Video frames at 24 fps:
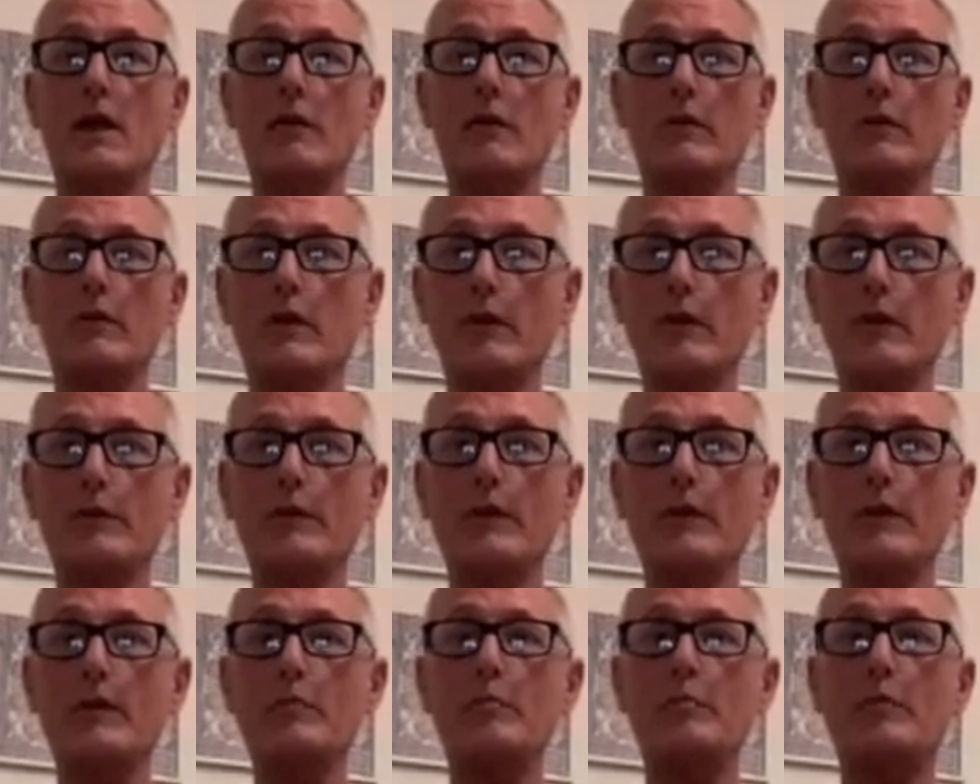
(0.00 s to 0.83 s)

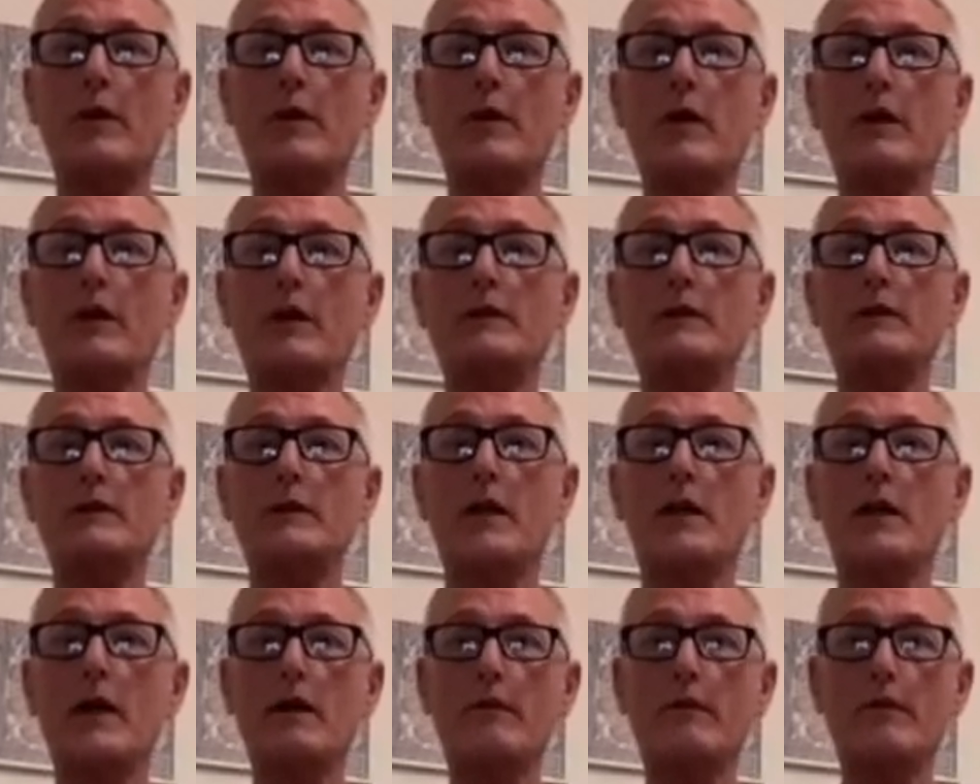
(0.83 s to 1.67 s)
different parts
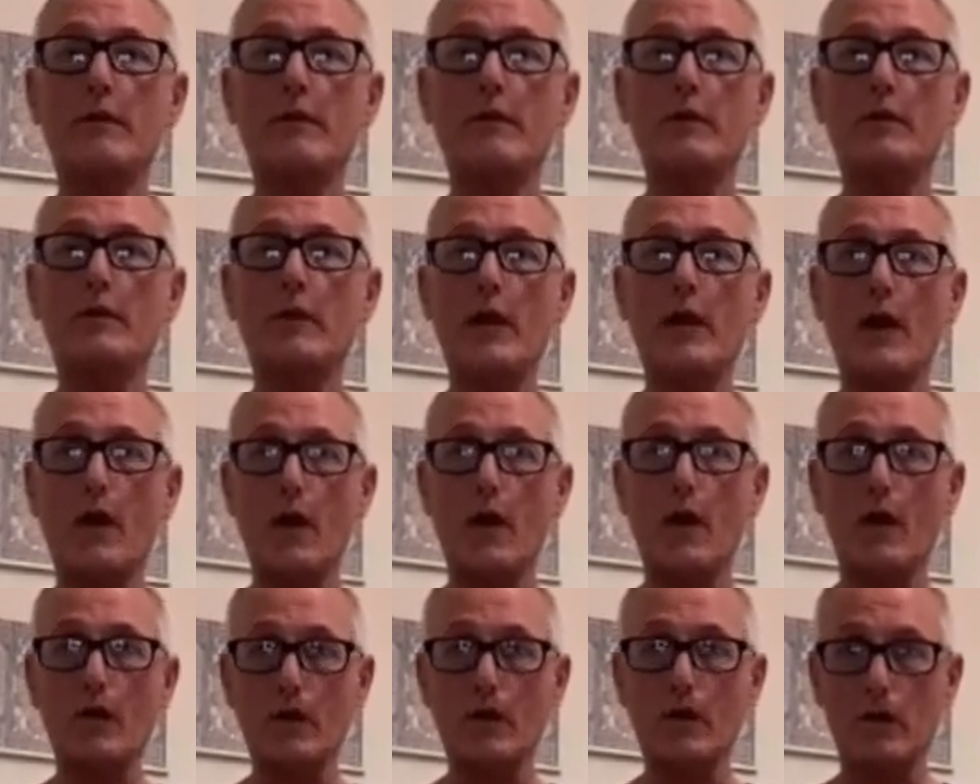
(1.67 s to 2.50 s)
of the
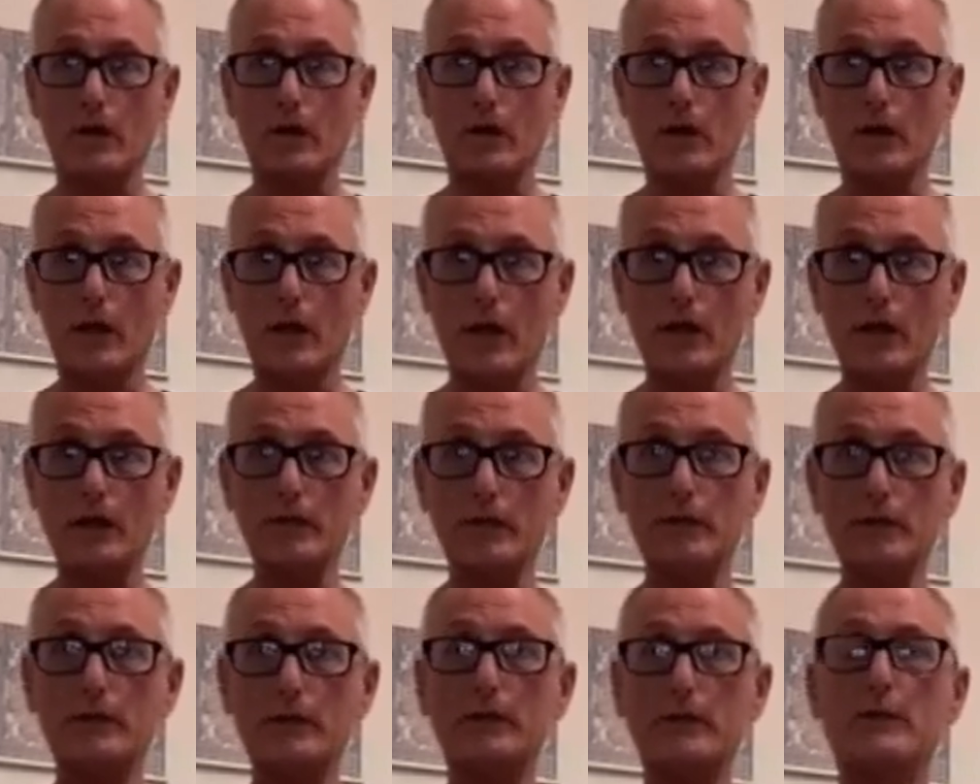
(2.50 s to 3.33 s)

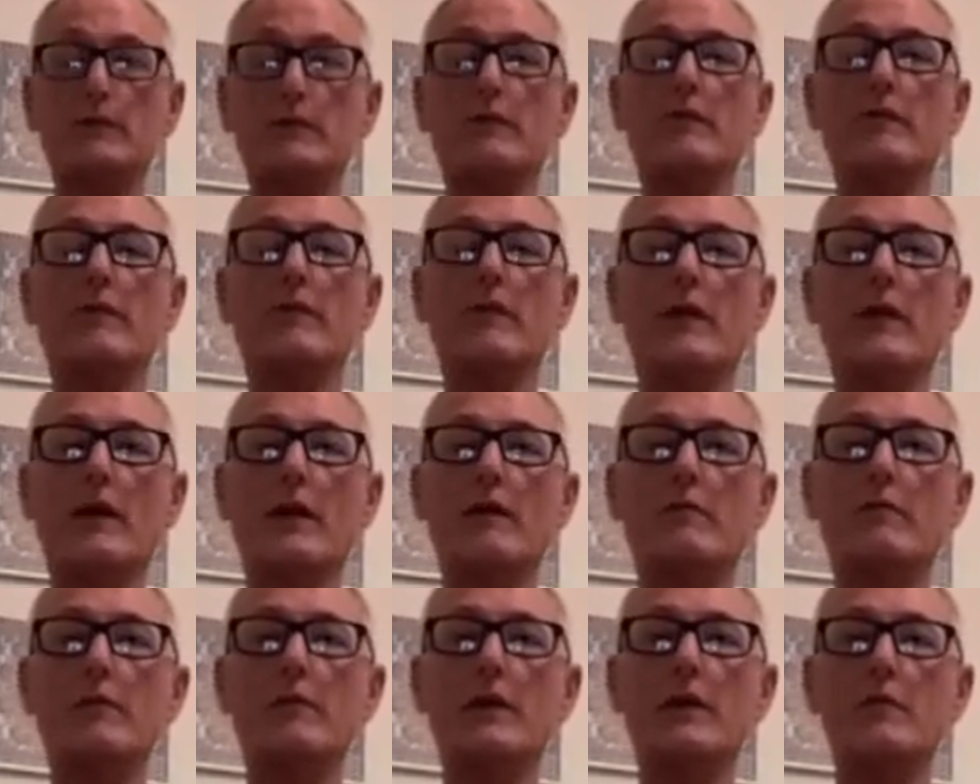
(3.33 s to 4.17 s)
lungs,
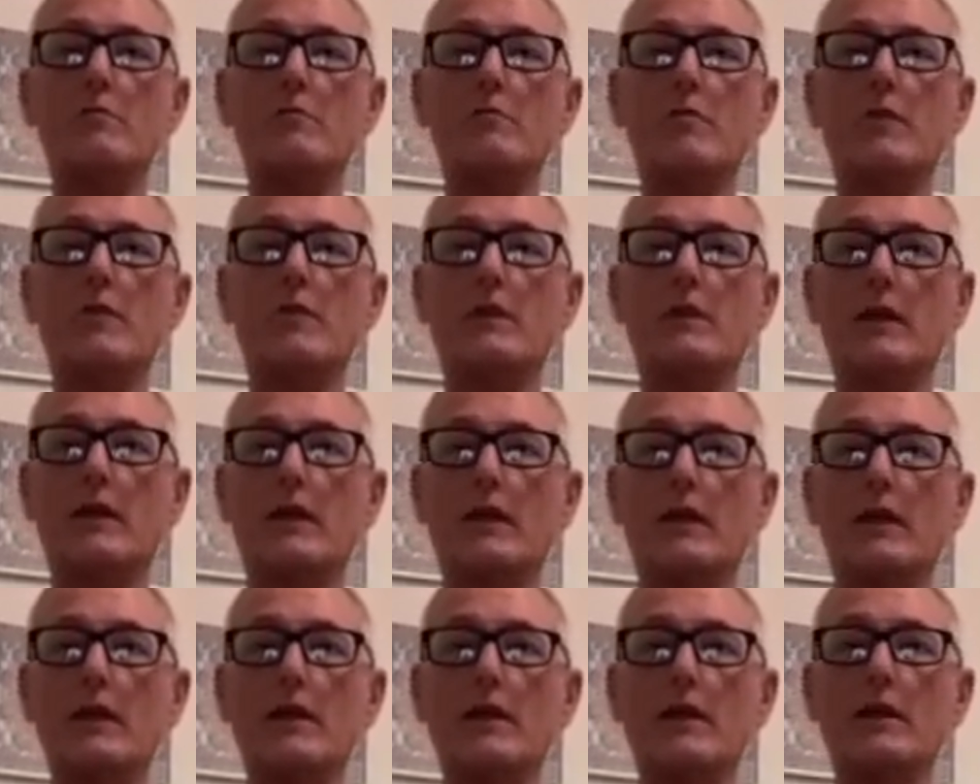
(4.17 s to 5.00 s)
of being to
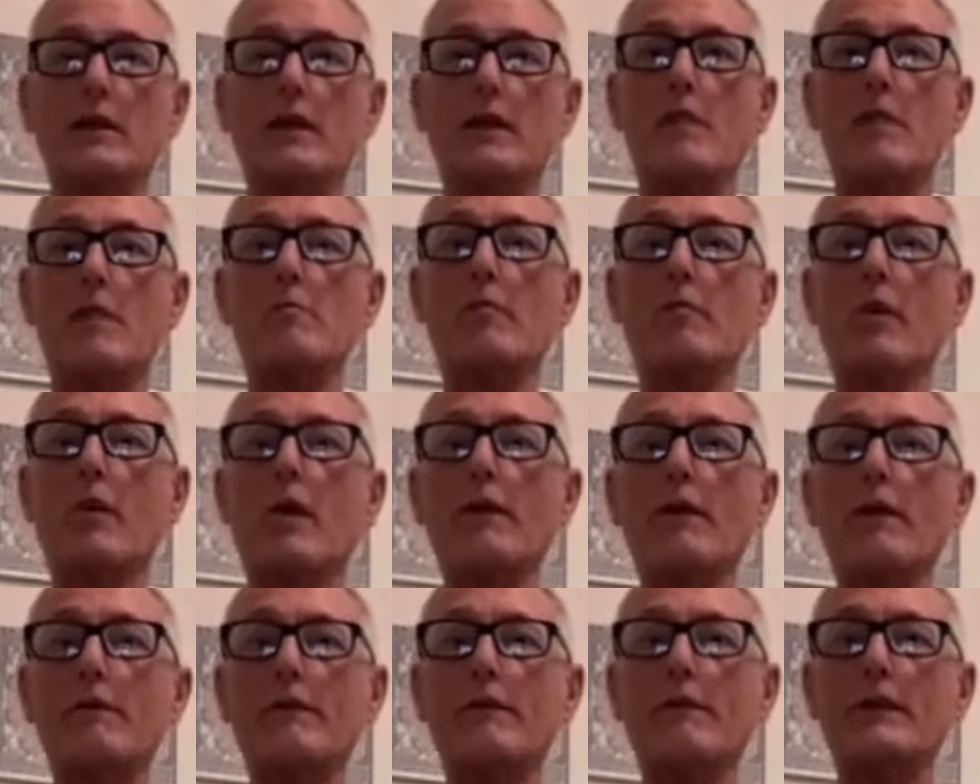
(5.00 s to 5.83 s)
get more
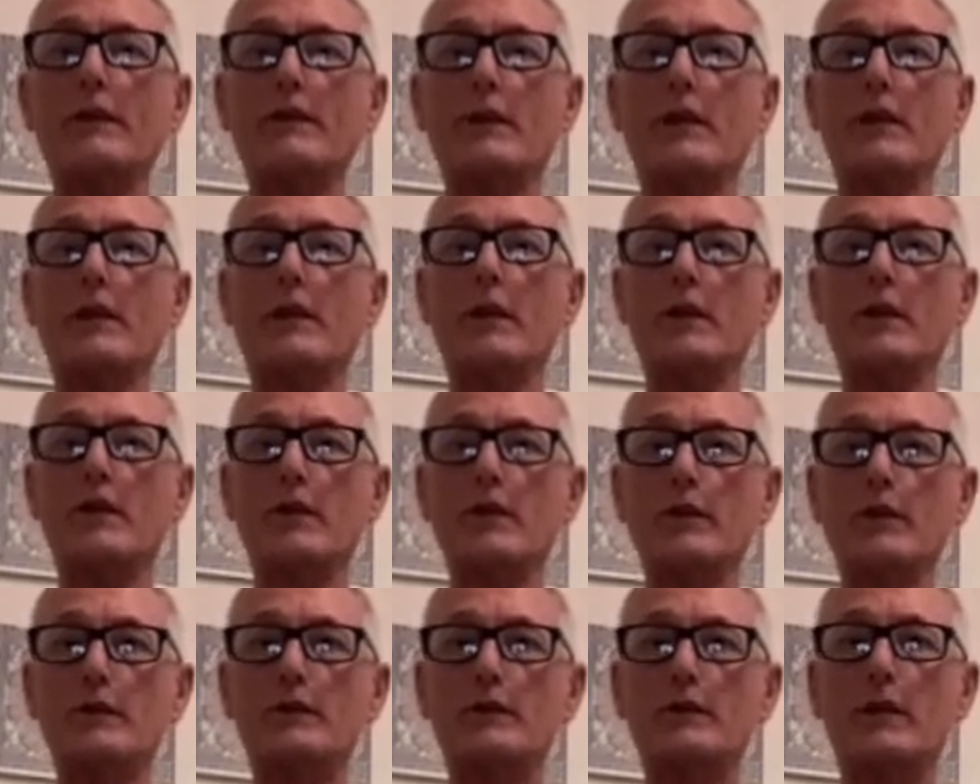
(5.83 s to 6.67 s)
efficient in
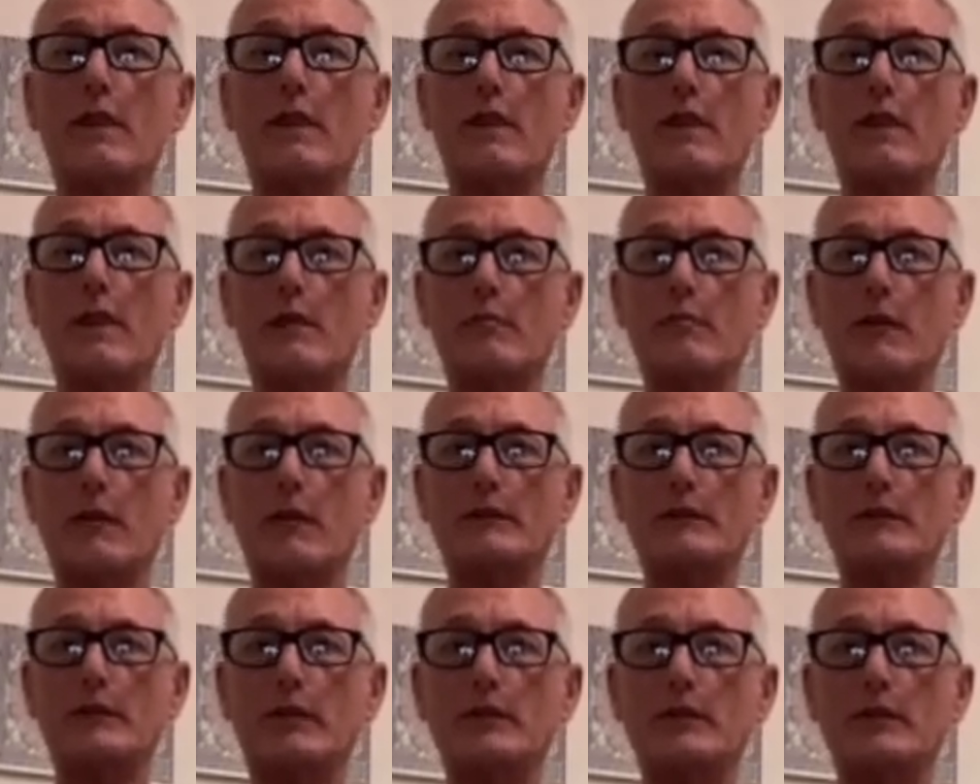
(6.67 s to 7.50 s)
using the
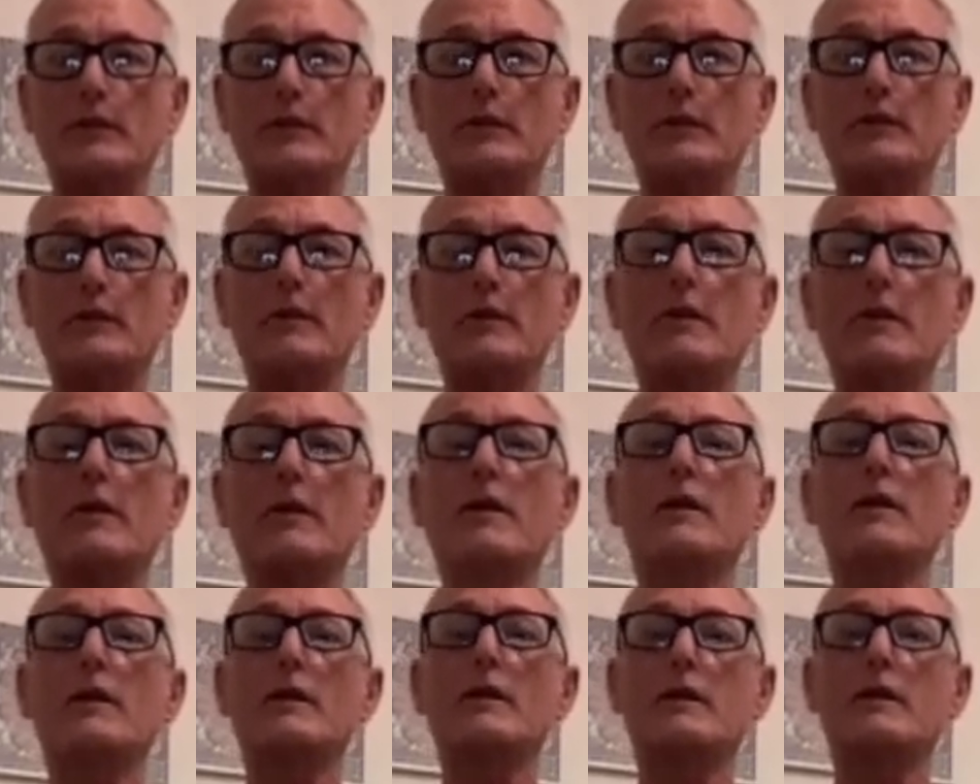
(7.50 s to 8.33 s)
muscles
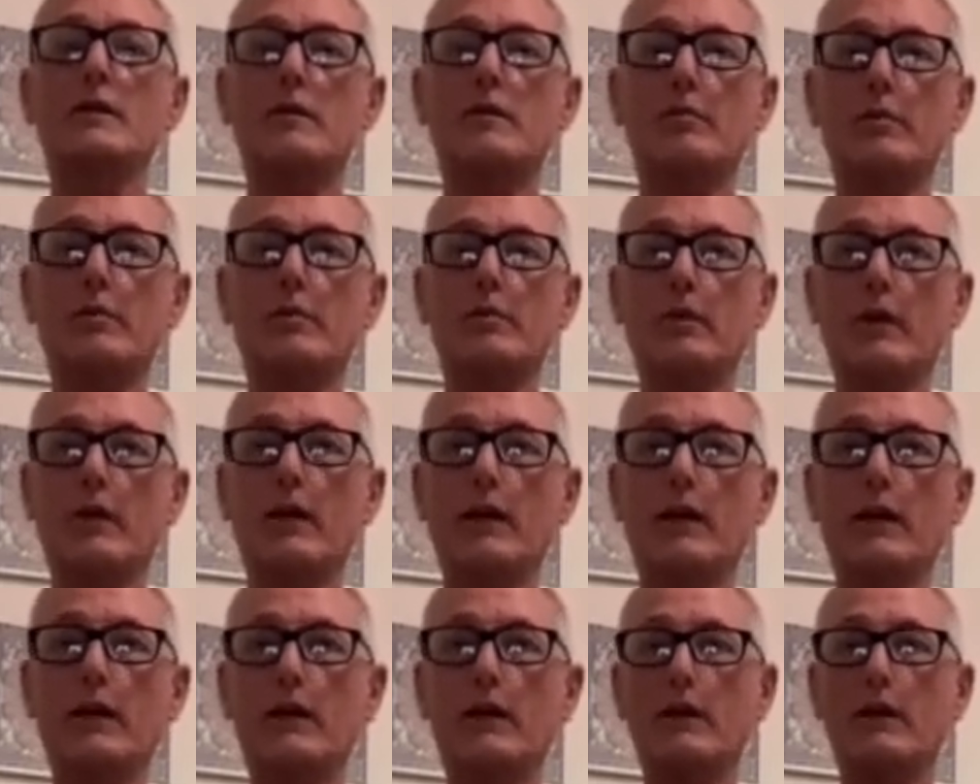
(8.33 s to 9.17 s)
to
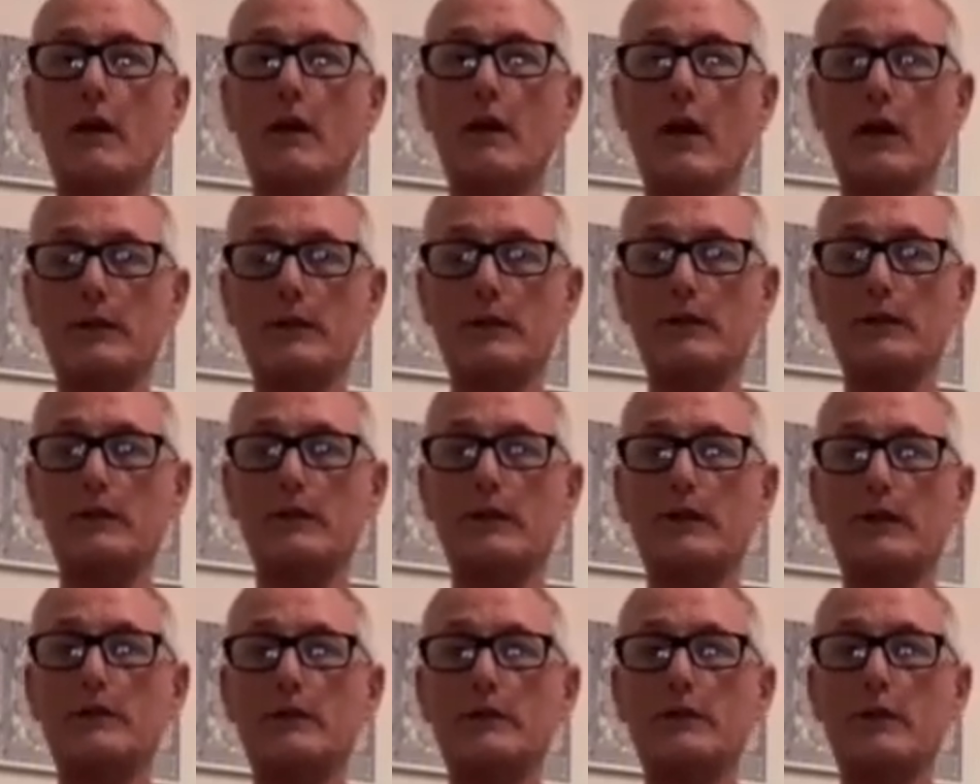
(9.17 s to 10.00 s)
bring in
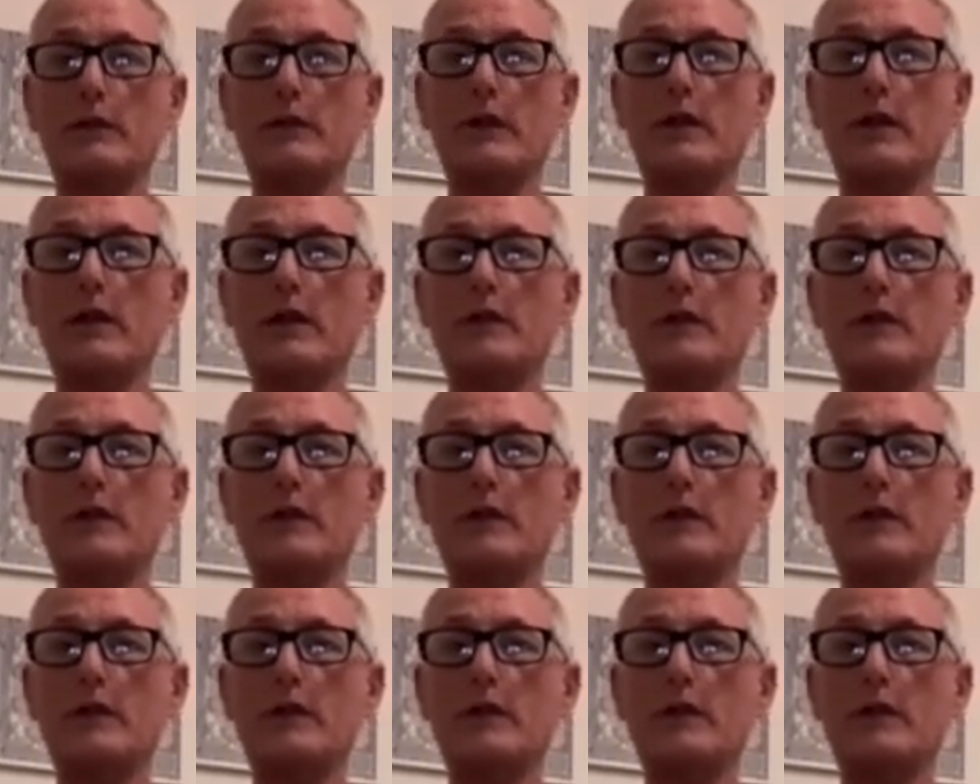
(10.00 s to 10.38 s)
oxygen. So we're going to